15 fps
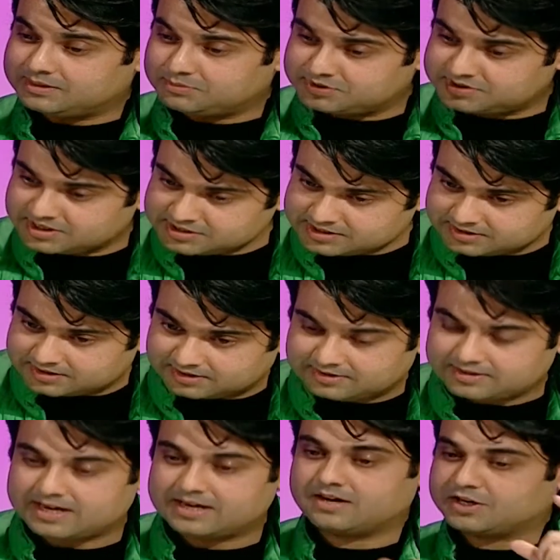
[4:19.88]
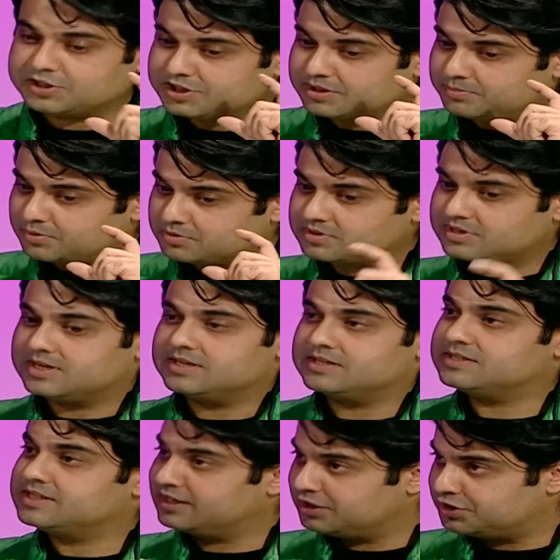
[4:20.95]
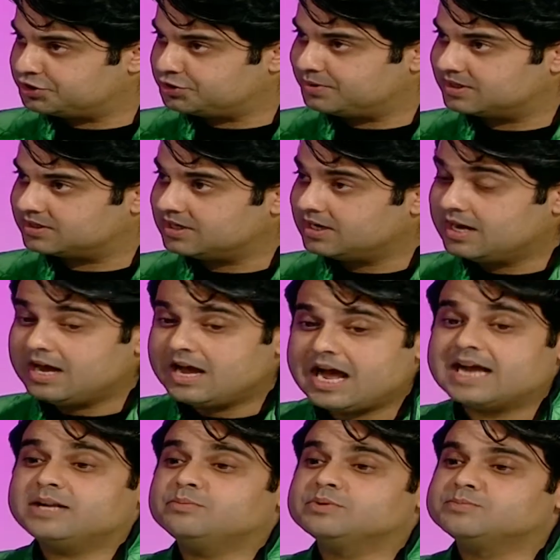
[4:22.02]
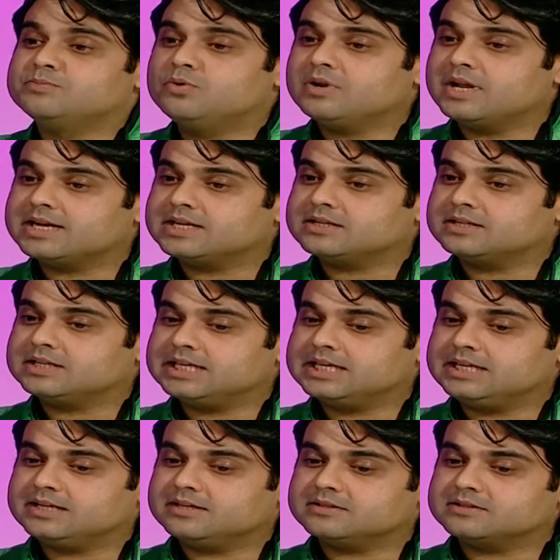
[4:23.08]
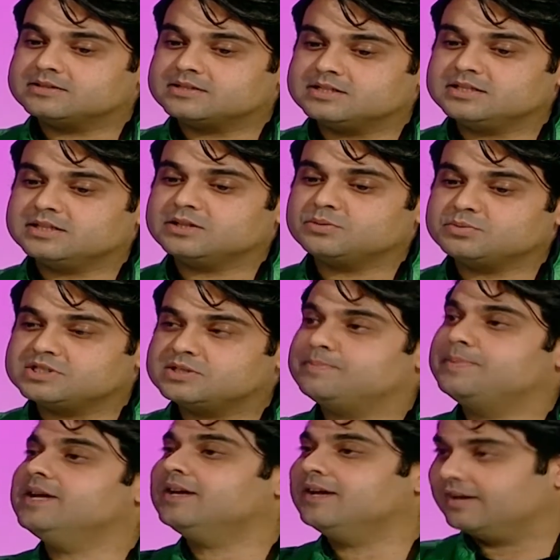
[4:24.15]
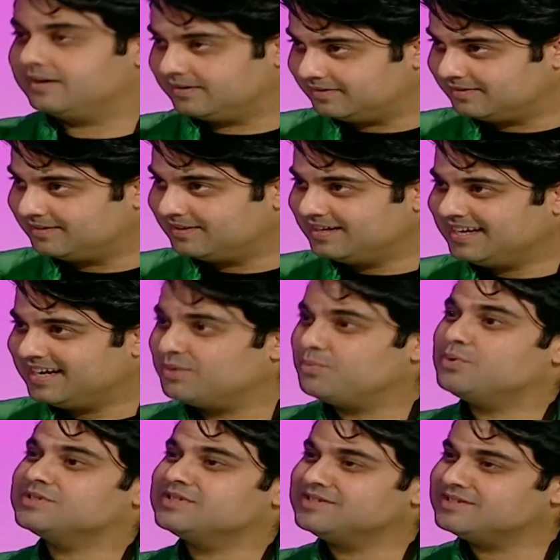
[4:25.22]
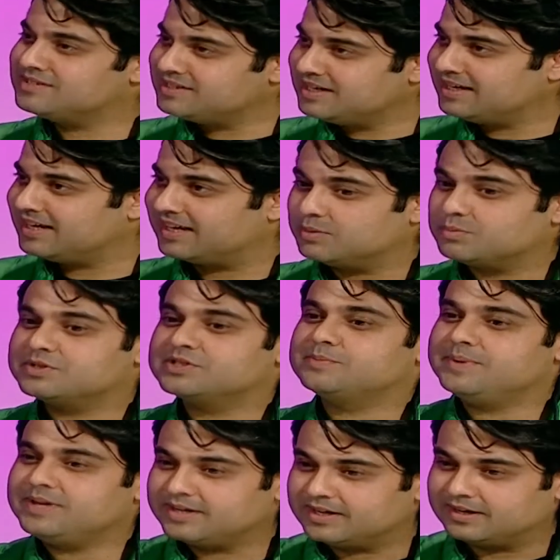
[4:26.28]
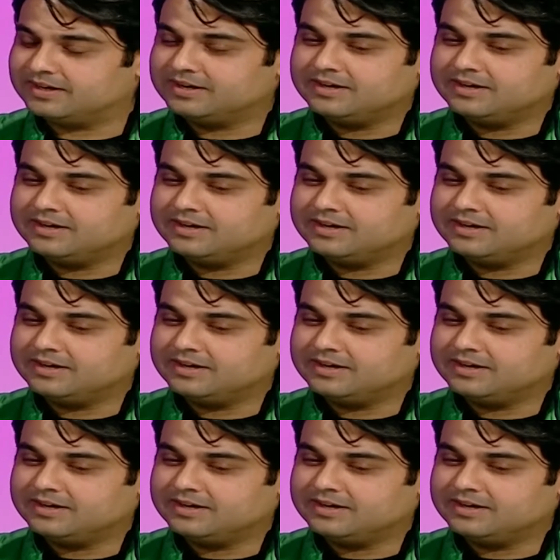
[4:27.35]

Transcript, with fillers: Sanjay Dutt and Asha Bhosle singing a duet. And it was more like Sanjay Dutt was speaking. It wasn't singing, it was speaking.